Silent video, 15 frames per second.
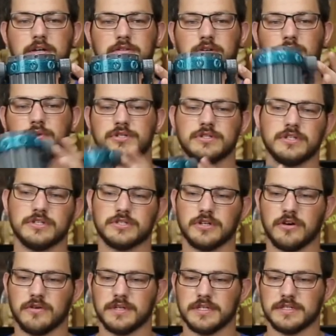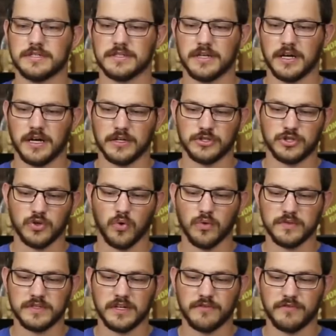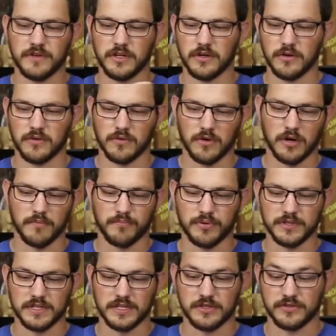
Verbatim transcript: So I originally saw this, Joel did a video on printing